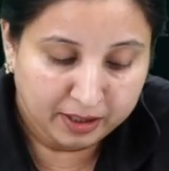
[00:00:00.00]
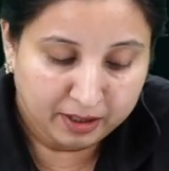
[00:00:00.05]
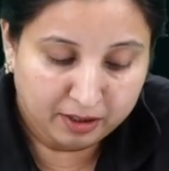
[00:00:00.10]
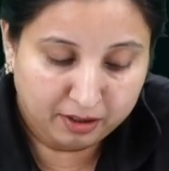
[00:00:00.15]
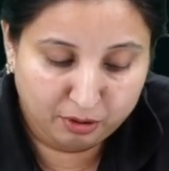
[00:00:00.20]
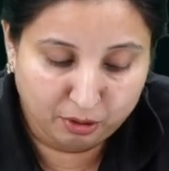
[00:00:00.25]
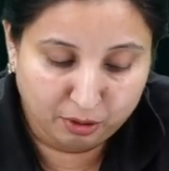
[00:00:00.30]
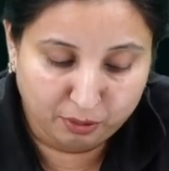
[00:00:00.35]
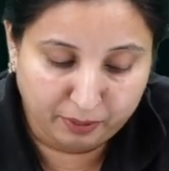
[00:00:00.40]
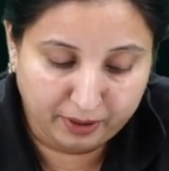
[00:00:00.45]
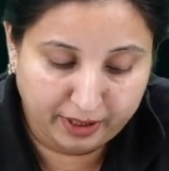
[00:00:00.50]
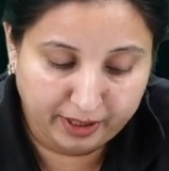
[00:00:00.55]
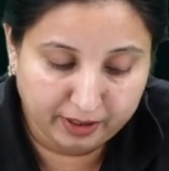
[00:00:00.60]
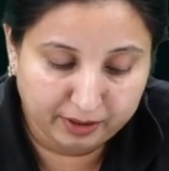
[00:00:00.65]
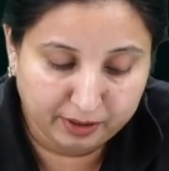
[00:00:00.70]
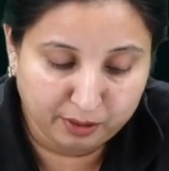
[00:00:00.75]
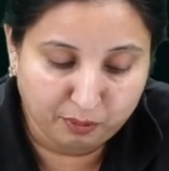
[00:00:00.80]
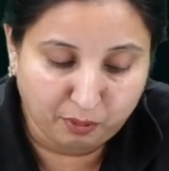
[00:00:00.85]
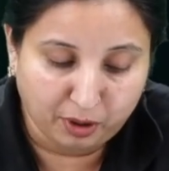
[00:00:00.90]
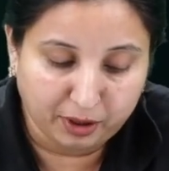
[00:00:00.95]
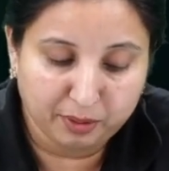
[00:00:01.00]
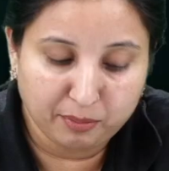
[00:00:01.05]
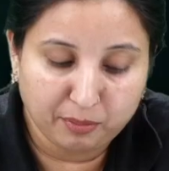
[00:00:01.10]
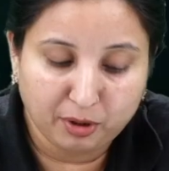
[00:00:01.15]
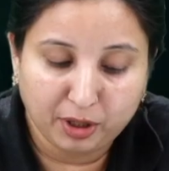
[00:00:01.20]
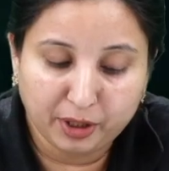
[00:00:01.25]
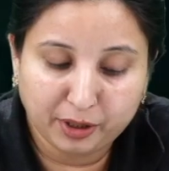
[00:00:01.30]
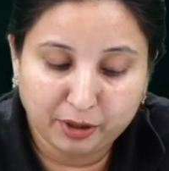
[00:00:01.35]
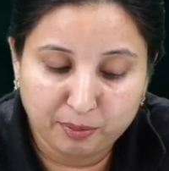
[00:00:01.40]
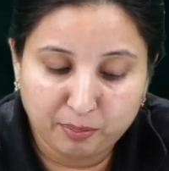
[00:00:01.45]
over here the water
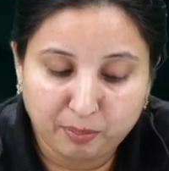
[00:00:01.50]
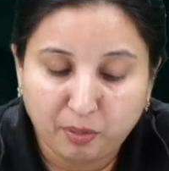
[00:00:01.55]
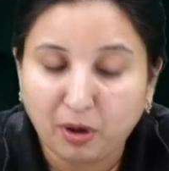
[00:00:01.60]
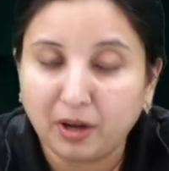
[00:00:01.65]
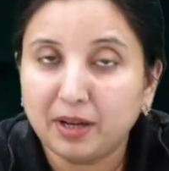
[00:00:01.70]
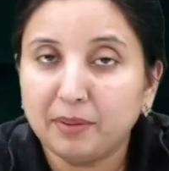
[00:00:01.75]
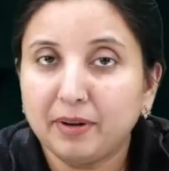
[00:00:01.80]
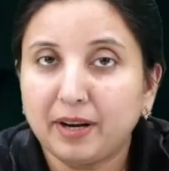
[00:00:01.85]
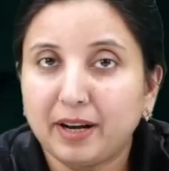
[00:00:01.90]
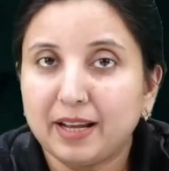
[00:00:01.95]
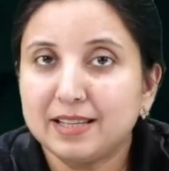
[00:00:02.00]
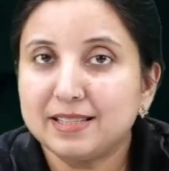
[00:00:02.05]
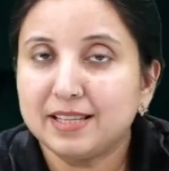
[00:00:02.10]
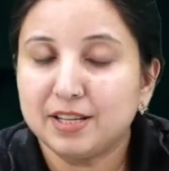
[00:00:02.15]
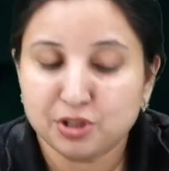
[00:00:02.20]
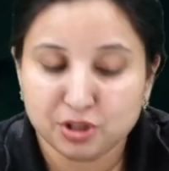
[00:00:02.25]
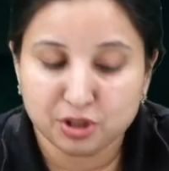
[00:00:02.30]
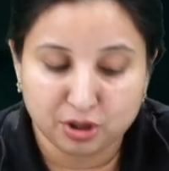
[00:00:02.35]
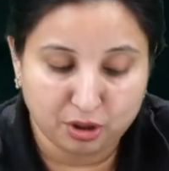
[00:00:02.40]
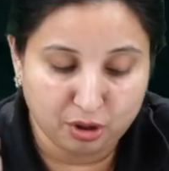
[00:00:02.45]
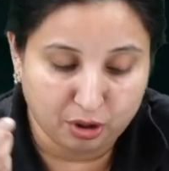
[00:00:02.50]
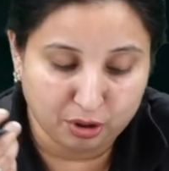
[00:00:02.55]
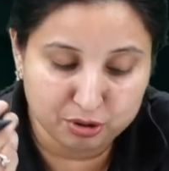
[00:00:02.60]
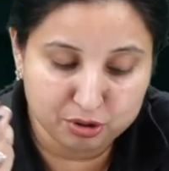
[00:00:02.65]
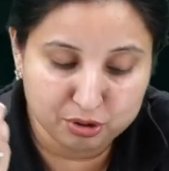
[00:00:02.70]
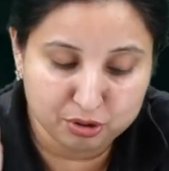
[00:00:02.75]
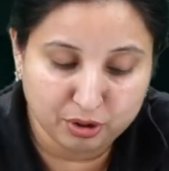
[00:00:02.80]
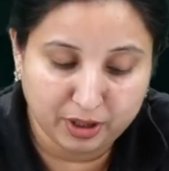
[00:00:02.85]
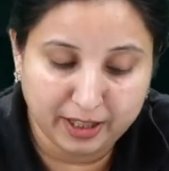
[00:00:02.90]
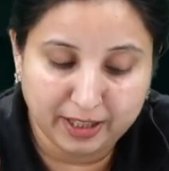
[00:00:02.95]
molecule. Polymerization
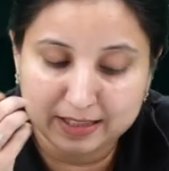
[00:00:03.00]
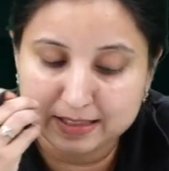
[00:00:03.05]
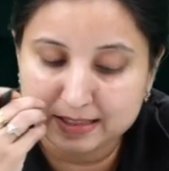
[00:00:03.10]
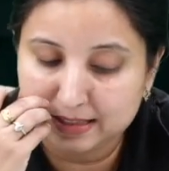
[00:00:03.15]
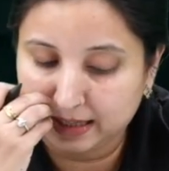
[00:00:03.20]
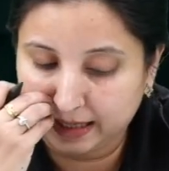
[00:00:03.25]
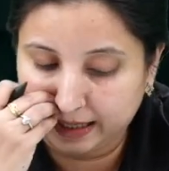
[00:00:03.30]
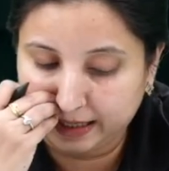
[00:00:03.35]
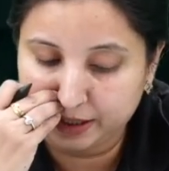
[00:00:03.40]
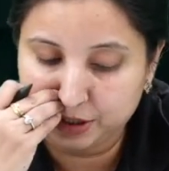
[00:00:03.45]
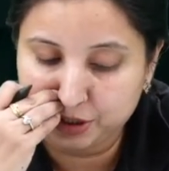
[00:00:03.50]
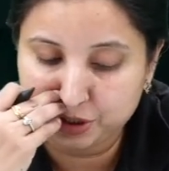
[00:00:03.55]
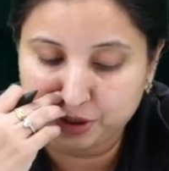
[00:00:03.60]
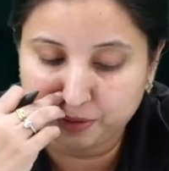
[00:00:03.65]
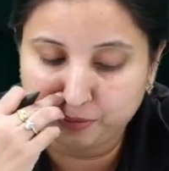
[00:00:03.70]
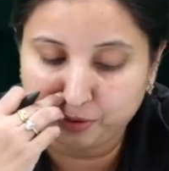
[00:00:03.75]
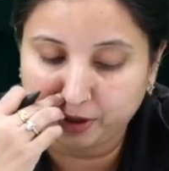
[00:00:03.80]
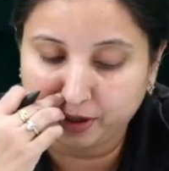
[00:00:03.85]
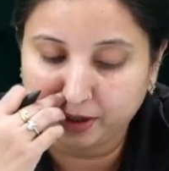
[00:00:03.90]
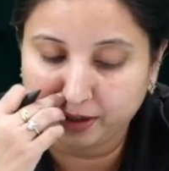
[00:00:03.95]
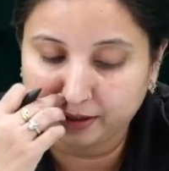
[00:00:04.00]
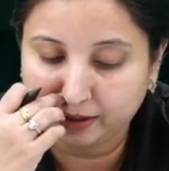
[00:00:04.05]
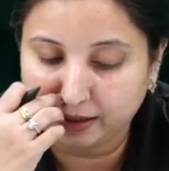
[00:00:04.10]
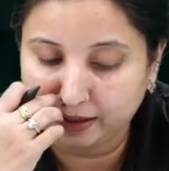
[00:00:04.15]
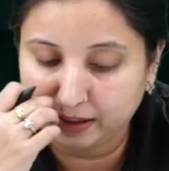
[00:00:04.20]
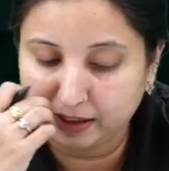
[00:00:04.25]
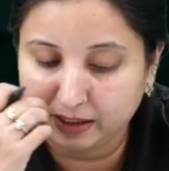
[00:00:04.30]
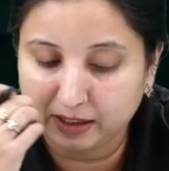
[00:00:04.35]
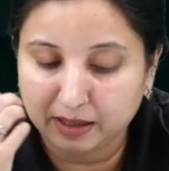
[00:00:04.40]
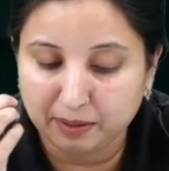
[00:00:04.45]
also it is a addition product,
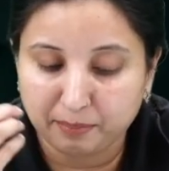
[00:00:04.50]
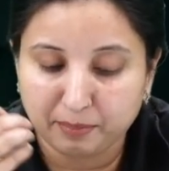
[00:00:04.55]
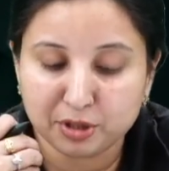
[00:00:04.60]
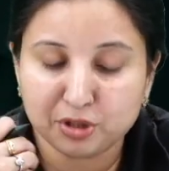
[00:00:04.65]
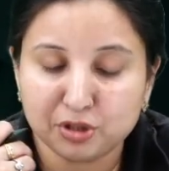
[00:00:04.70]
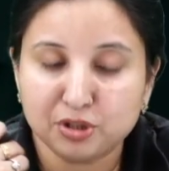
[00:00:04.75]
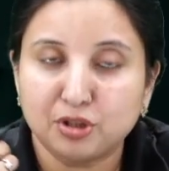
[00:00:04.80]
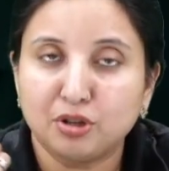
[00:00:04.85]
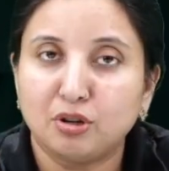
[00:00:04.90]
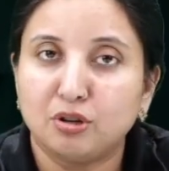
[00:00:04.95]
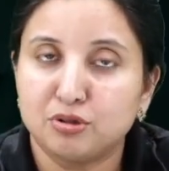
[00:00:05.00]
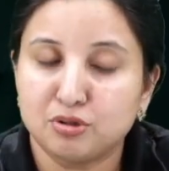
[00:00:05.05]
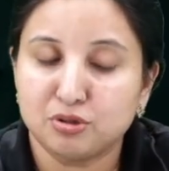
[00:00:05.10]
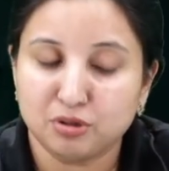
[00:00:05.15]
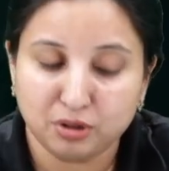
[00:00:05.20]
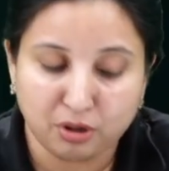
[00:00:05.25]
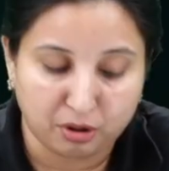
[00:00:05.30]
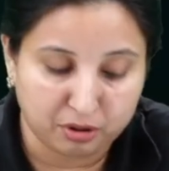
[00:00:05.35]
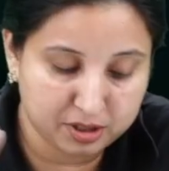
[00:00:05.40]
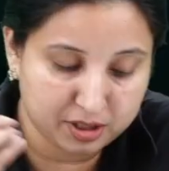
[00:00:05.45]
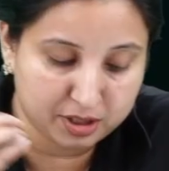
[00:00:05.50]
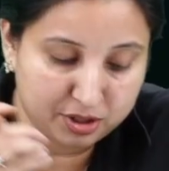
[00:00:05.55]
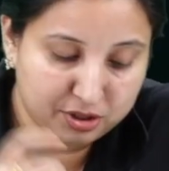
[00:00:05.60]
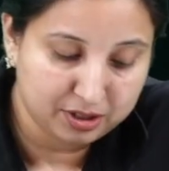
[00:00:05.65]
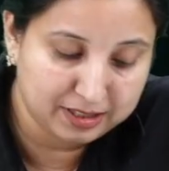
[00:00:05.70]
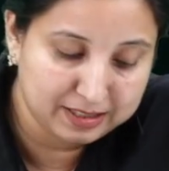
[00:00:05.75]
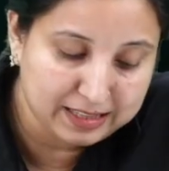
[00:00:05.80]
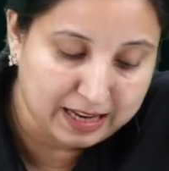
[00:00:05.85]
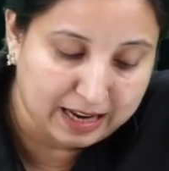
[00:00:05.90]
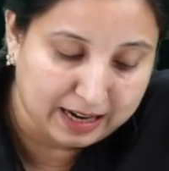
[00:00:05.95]
and in combustion also the oxygen
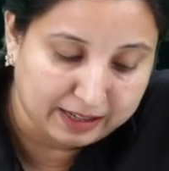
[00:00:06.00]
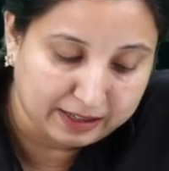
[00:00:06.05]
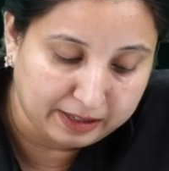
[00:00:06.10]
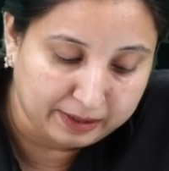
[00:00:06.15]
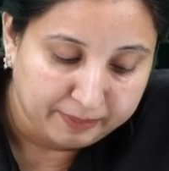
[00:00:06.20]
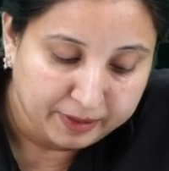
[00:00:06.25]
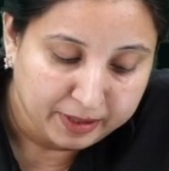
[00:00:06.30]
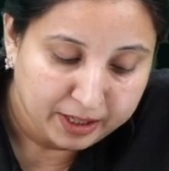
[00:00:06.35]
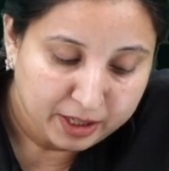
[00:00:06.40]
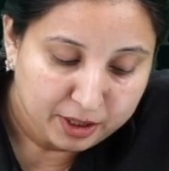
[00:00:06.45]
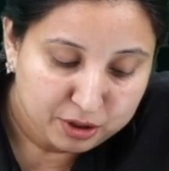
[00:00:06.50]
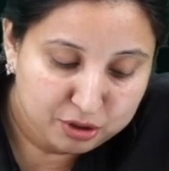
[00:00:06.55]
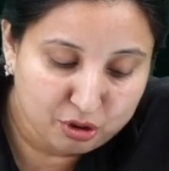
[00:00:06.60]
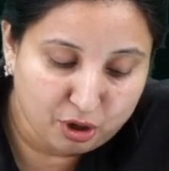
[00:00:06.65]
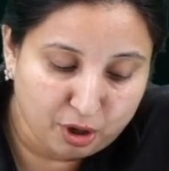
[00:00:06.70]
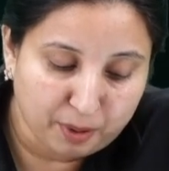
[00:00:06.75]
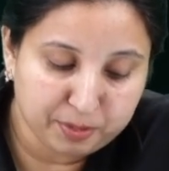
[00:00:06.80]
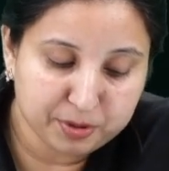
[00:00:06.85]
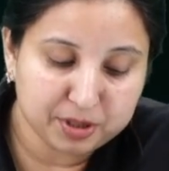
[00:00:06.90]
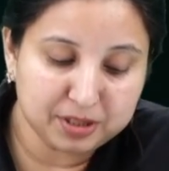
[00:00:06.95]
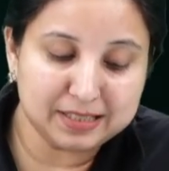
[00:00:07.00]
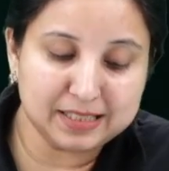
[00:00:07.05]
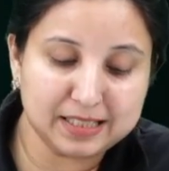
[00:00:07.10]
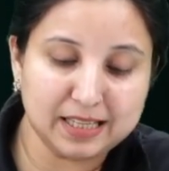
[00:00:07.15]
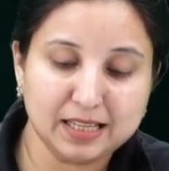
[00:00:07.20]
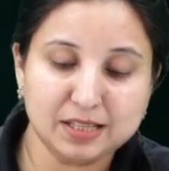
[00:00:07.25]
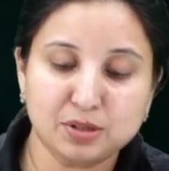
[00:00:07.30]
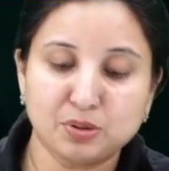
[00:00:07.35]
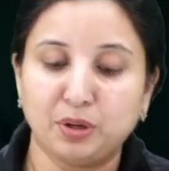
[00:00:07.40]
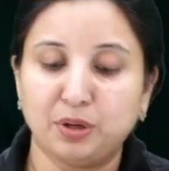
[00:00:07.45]
is added. So, option C
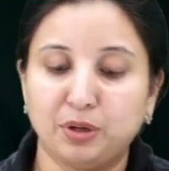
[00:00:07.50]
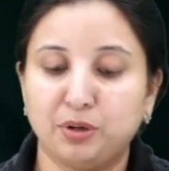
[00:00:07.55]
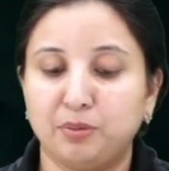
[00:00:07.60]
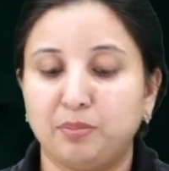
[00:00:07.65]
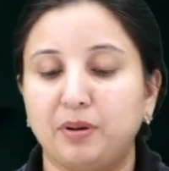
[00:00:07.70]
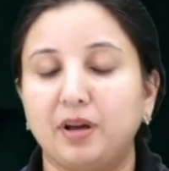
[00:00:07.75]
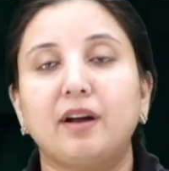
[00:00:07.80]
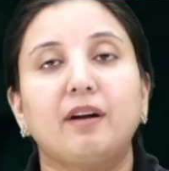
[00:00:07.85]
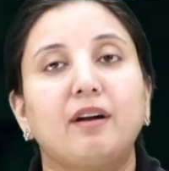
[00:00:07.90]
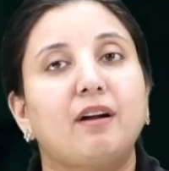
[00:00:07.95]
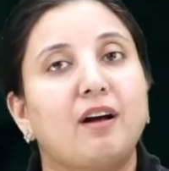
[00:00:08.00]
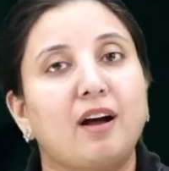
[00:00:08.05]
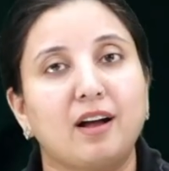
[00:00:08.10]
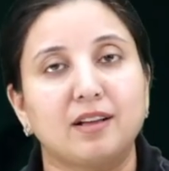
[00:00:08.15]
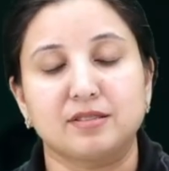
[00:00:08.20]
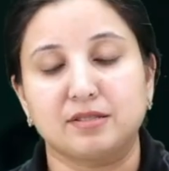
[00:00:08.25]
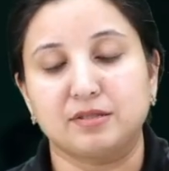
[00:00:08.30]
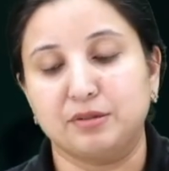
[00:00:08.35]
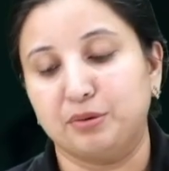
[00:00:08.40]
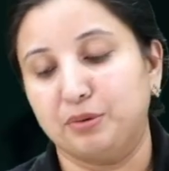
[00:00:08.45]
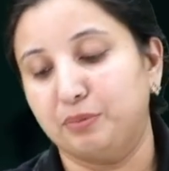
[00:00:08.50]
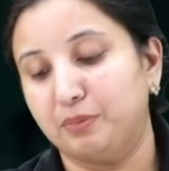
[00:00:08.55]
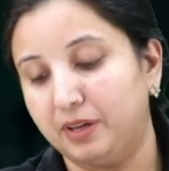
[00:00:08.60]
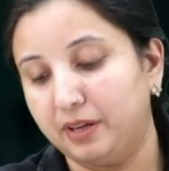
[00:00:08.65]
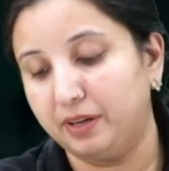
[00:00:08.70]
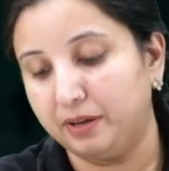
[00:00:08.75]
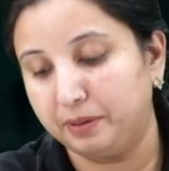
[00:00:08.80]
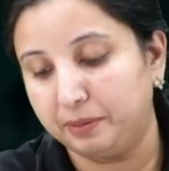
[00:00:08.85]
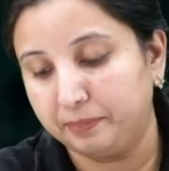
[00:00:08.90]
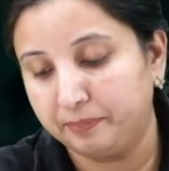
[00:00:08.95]
is going to be our answer over here.